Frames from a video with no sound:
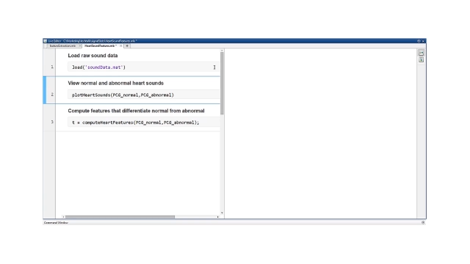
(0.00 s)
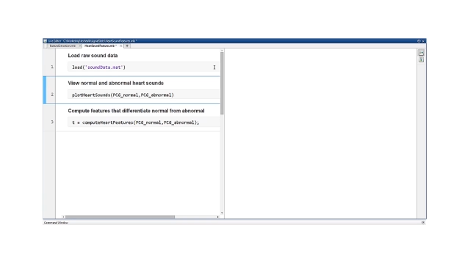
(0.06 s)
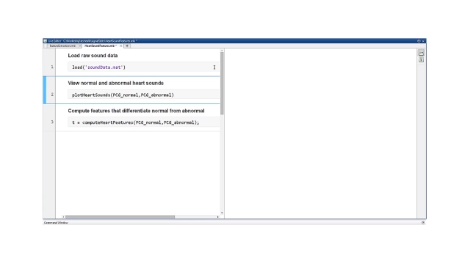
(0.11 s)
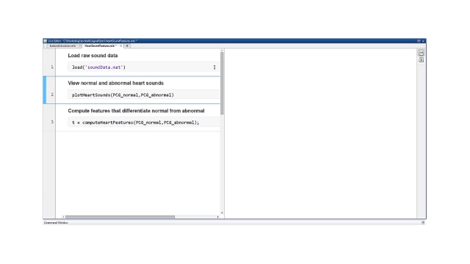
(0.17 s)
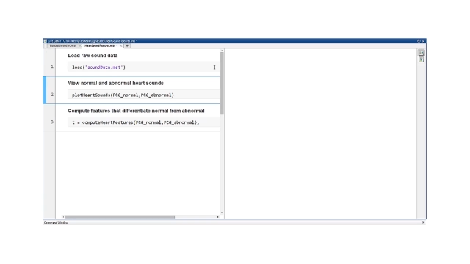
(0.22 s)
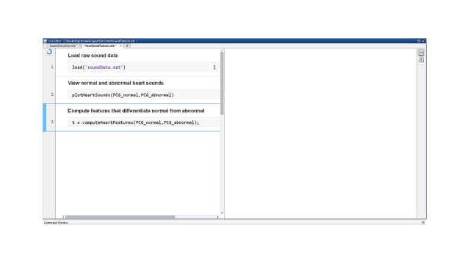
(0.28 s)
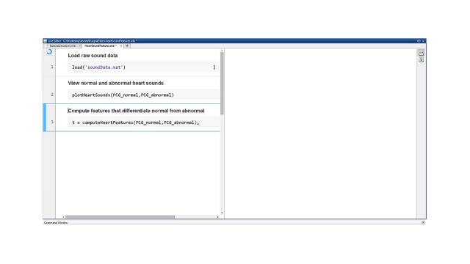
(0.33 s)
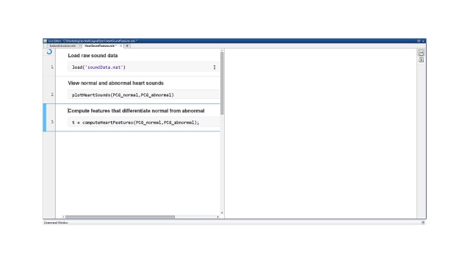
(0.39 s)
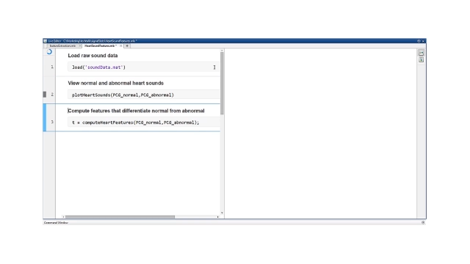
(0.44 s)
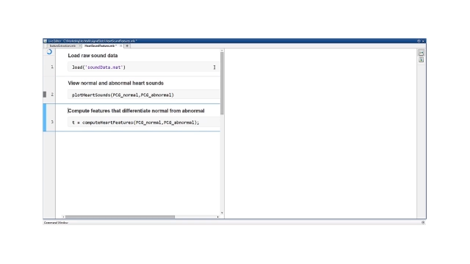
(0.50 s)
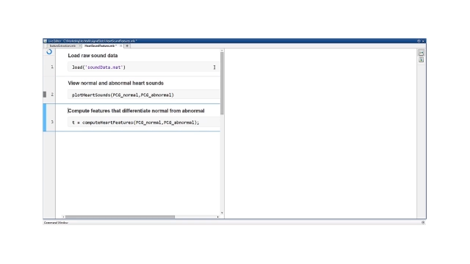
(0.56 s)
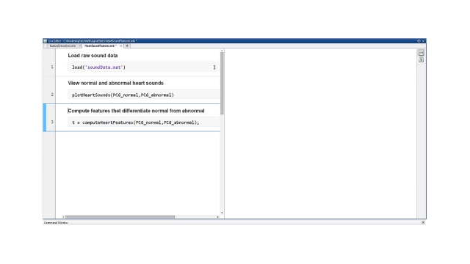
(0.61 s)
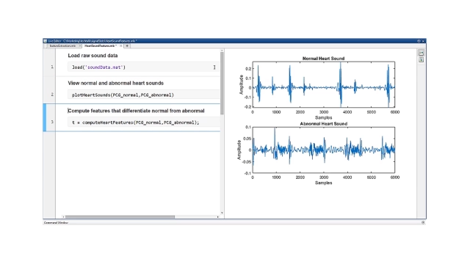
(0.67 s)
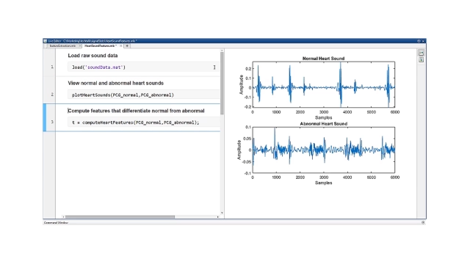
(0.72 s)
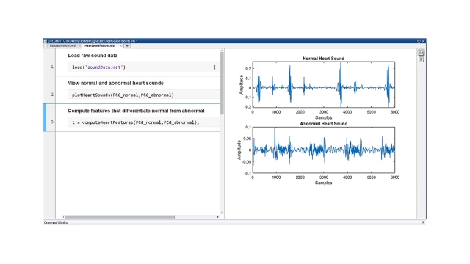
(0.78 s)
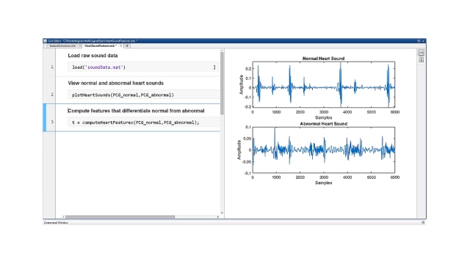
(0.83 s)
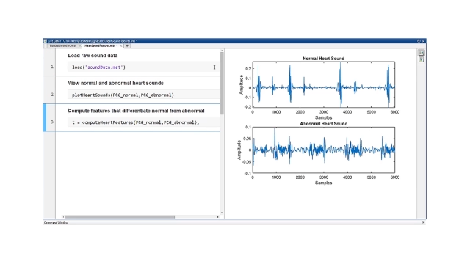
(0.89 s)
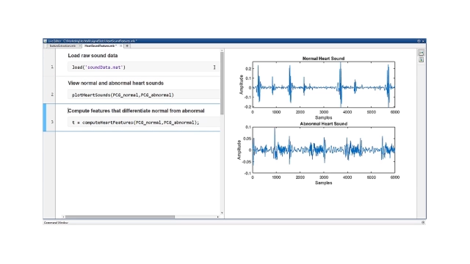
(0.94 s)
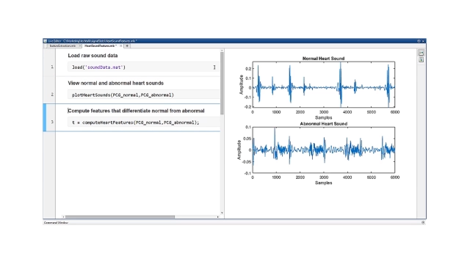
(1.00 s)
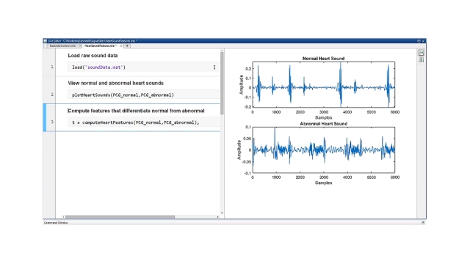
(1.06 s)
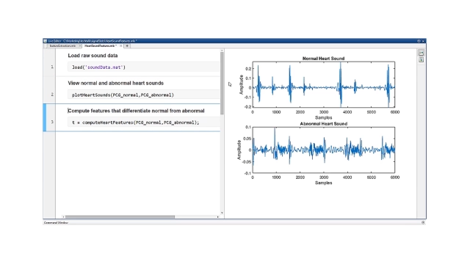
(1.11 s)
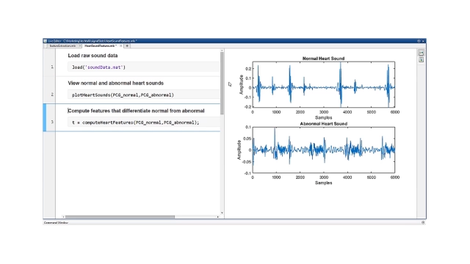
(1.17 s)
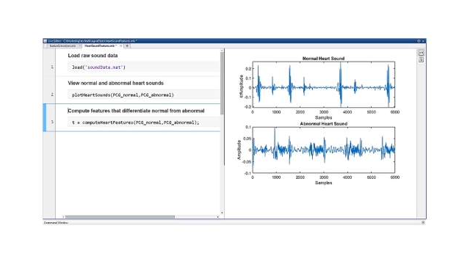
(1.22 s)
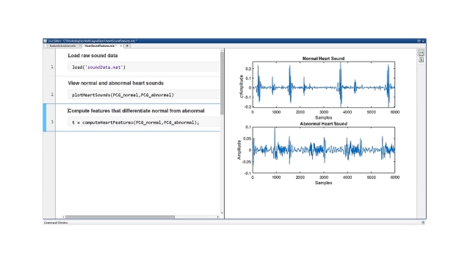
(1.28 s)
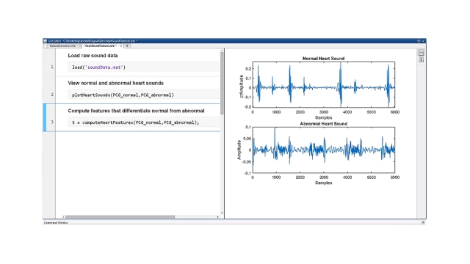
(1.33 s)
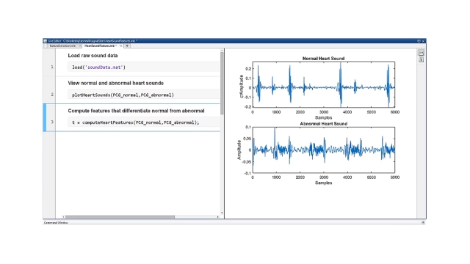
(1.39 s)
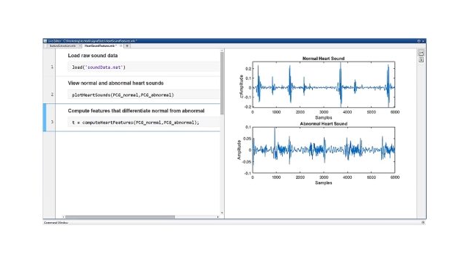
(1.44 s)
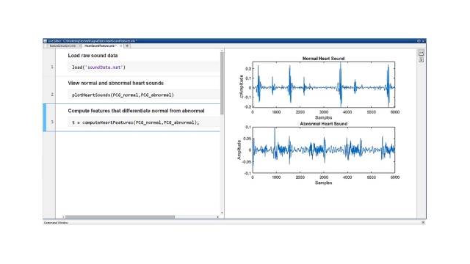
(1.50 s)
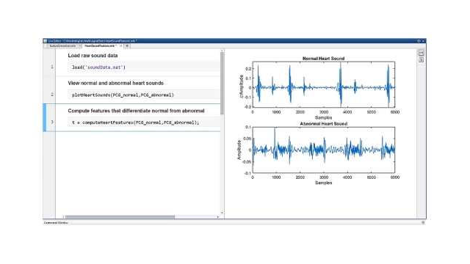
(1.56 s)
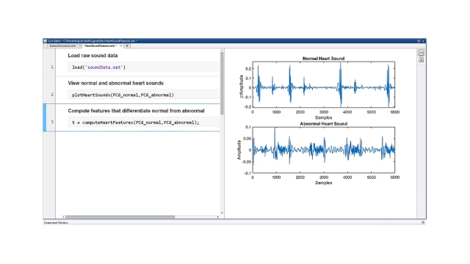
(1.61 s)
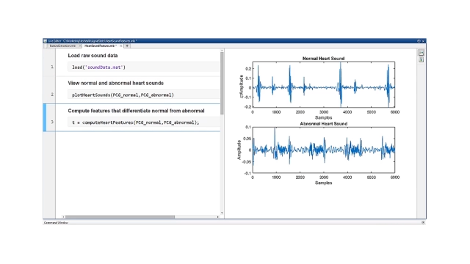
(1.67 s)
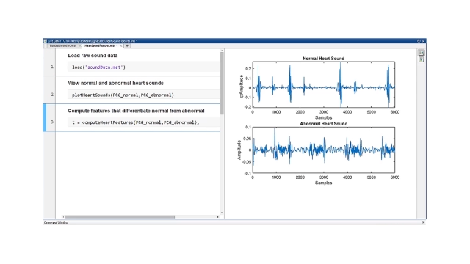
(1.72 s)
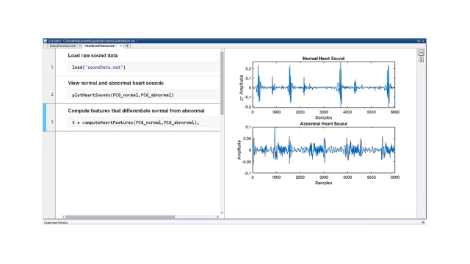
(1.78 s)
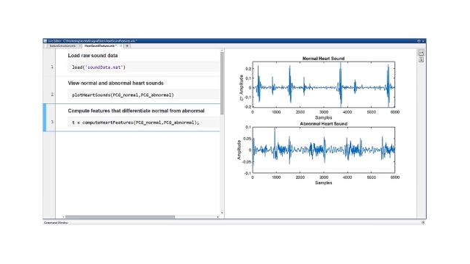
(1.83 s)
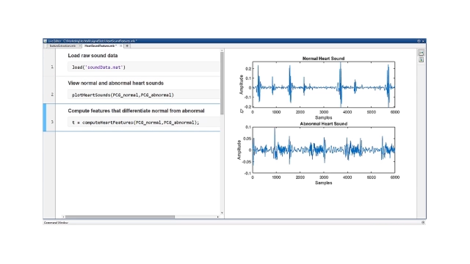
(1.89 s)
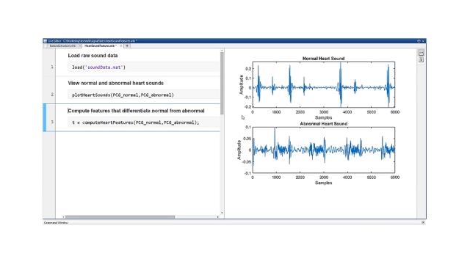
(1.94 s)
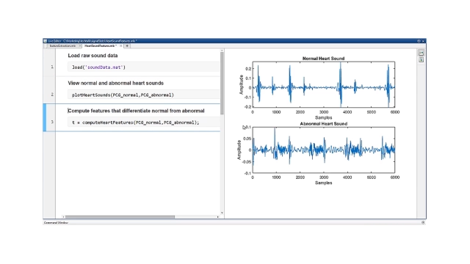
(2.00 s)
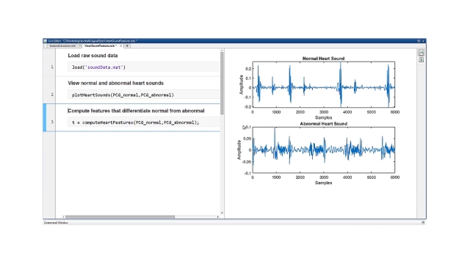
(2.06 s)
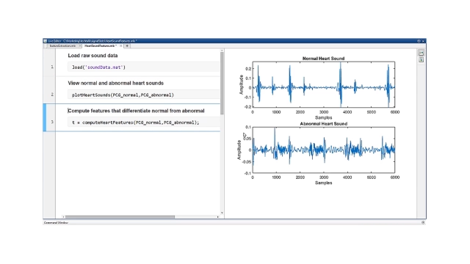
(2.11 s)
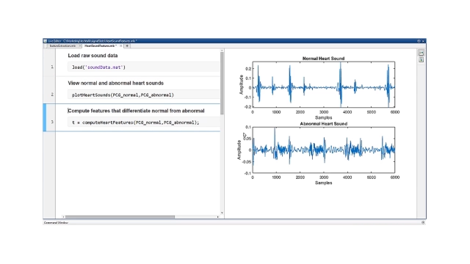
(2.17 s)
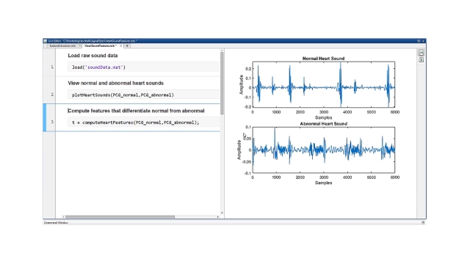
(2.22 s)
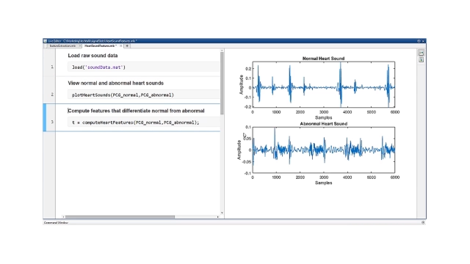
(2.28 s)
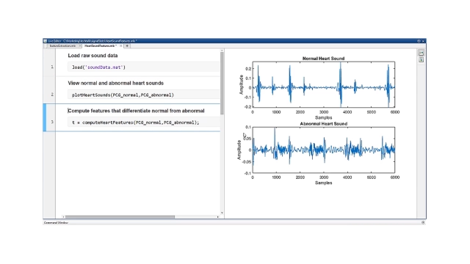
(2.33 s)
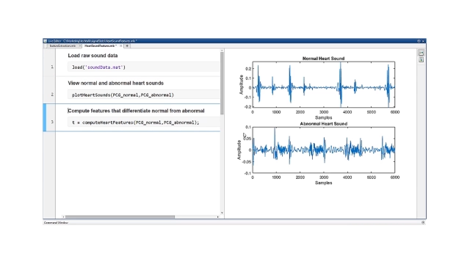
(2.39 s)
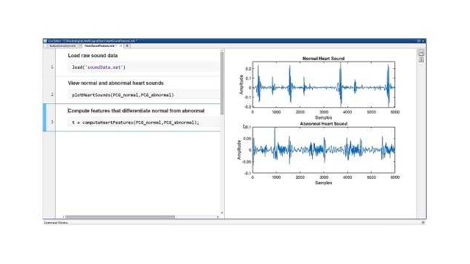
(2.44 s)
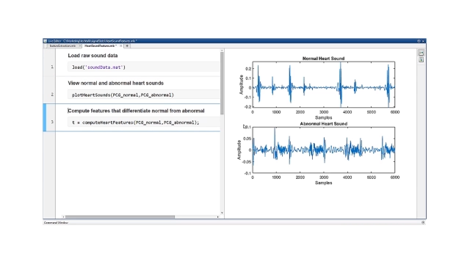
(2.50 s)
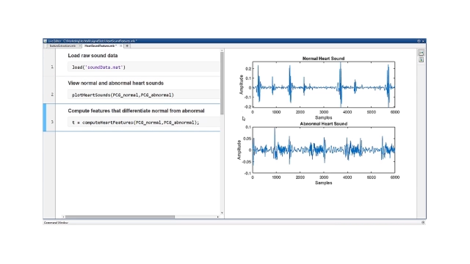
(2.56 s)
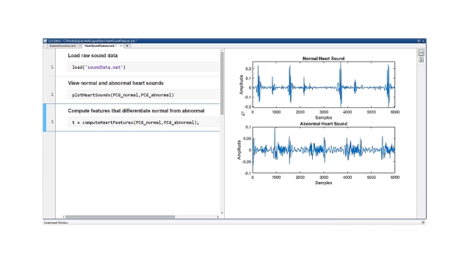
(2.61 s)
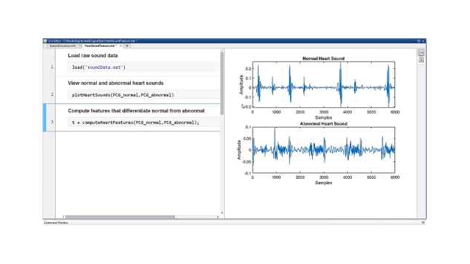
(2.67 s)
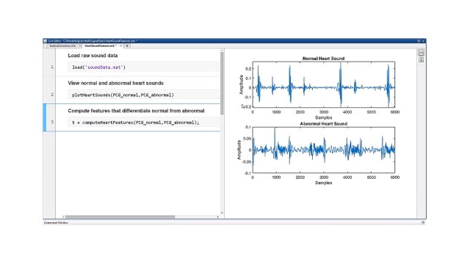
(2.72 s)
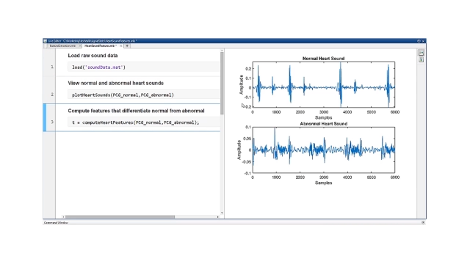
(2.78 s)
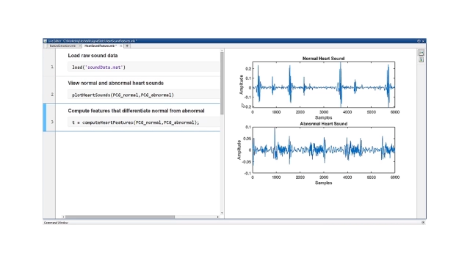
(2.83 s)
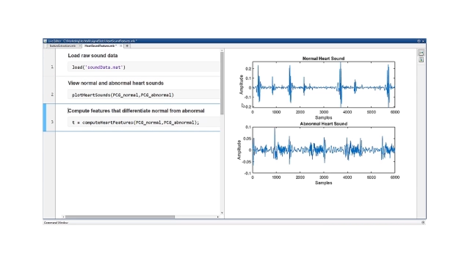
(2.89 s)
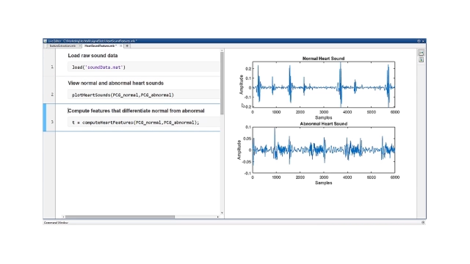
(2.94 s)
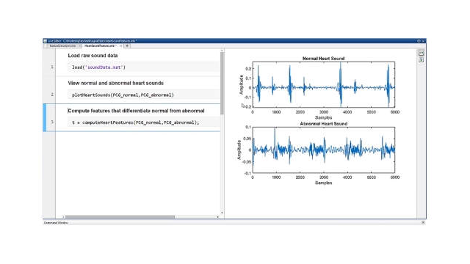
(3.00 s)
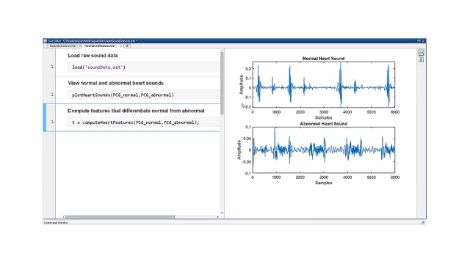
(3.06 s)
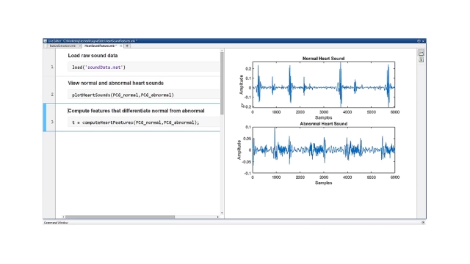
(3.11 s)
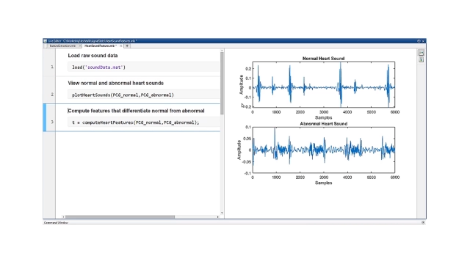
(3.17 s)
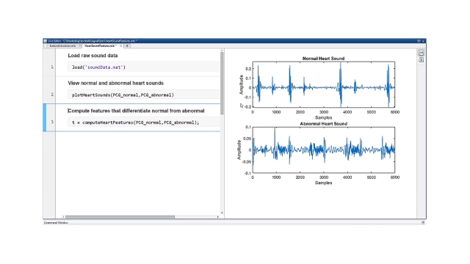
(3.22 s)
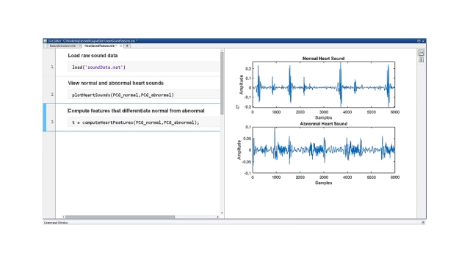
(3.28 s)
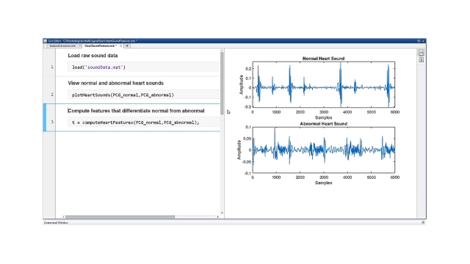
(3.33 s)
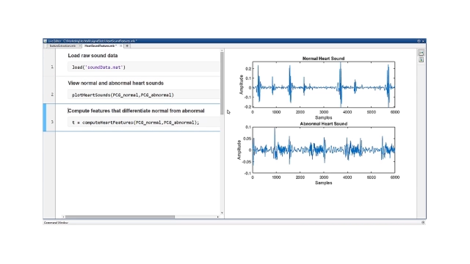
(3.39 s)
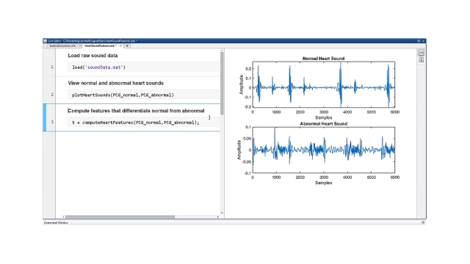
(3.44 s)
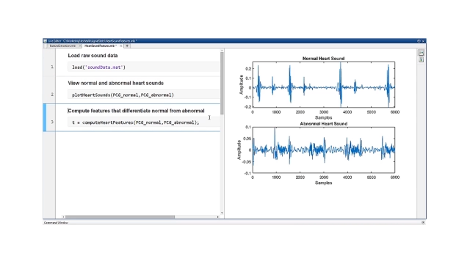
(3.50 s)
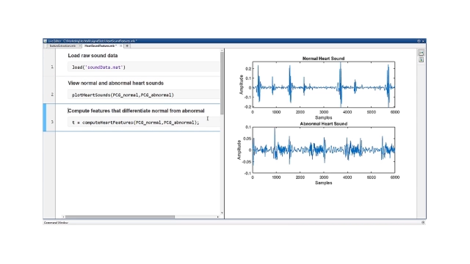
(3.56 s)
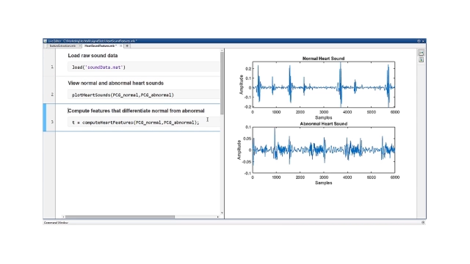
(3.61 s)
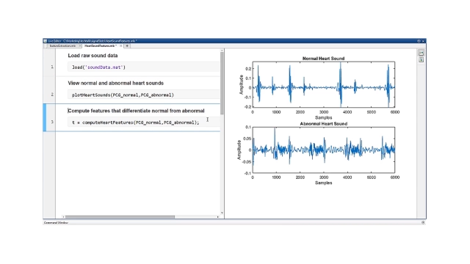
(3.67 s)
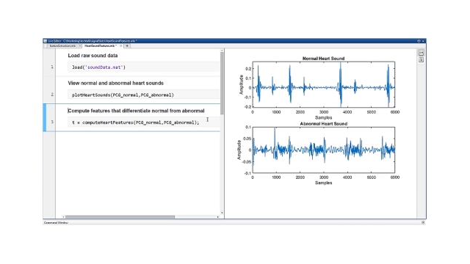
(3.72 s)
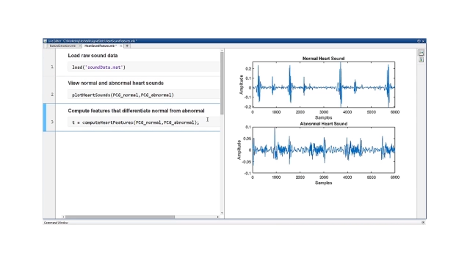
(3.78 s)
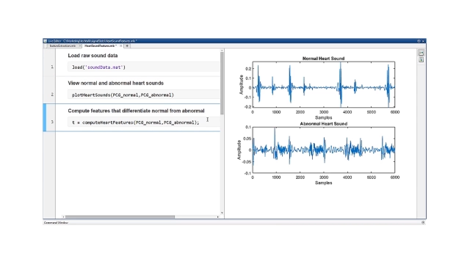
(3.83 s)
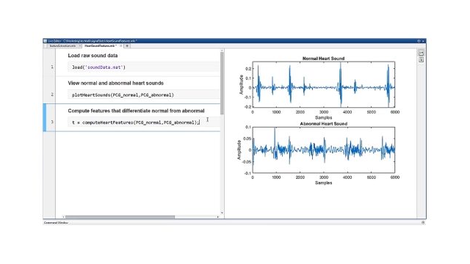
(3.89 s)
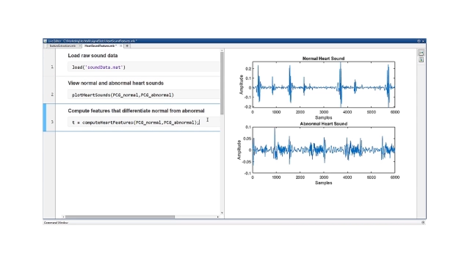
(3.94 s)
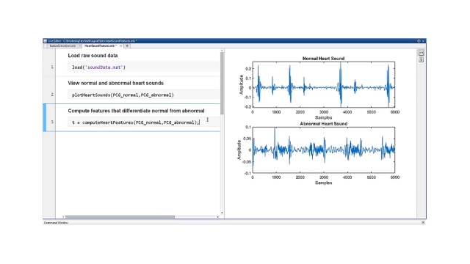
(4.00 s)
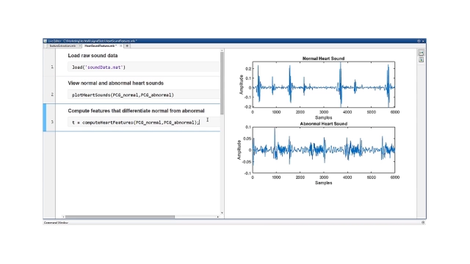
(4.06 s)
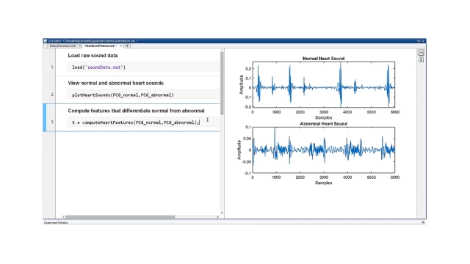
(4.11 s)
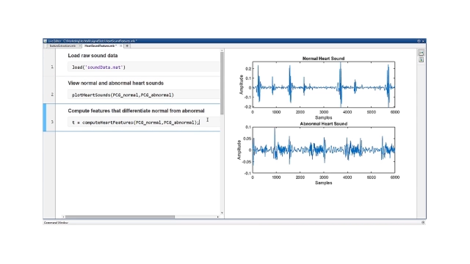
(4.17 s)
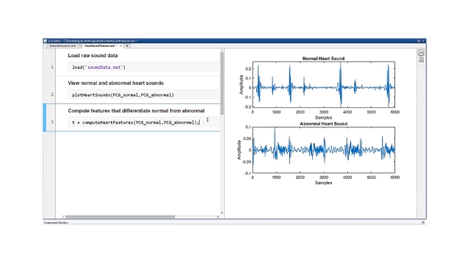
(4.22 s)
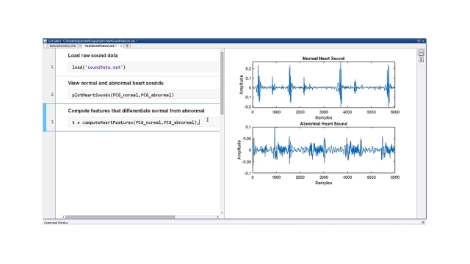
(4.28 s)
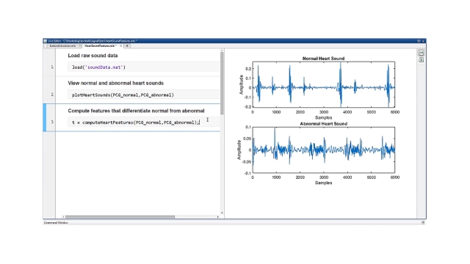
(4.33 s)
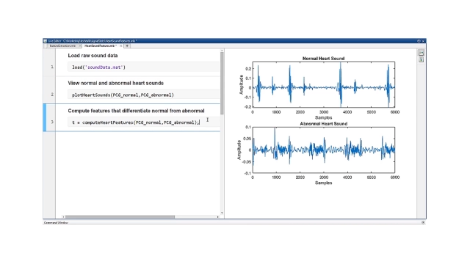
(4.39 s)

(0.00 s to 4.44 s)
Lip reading: Nobody's mouth can be seen.